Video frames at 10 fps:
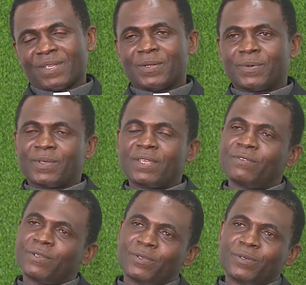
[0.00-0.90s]
you know,
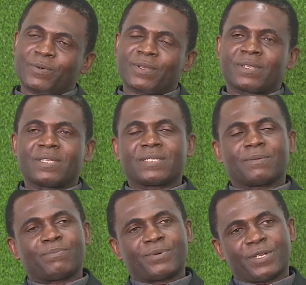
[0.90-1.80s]
even though it is
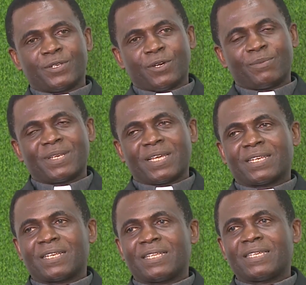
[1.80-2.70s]
a
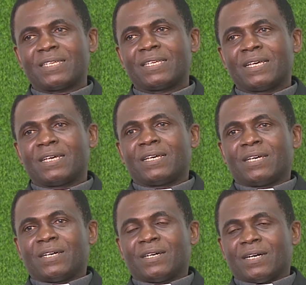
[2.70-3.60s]
predominantly
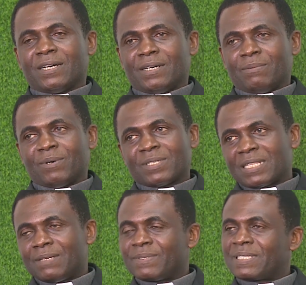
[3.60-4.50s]

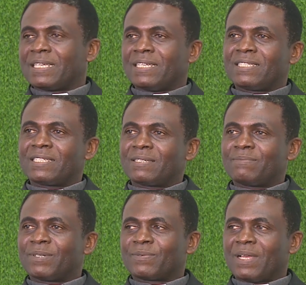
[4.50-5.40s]
Muslim state,
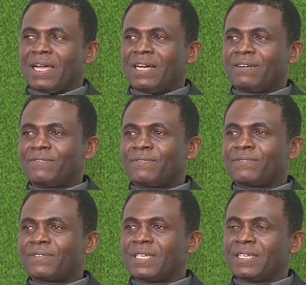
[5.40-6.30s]
but we have
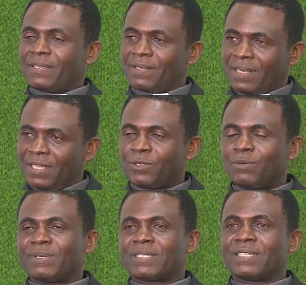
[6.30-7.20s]
a
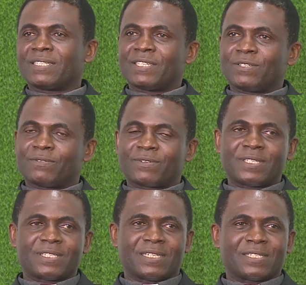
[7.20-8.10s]
little percentage of
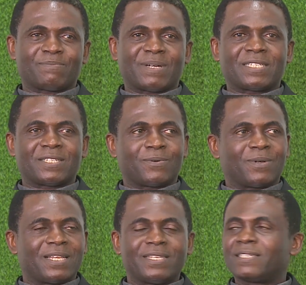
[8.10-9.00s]
Christians,
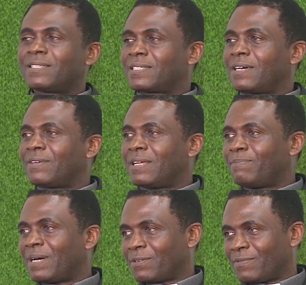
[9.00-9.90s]
particularly in the southern
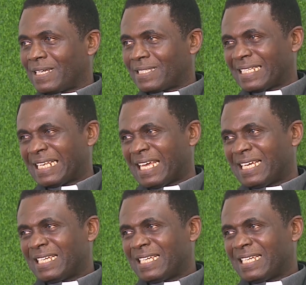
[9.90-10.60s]
part of Katsina.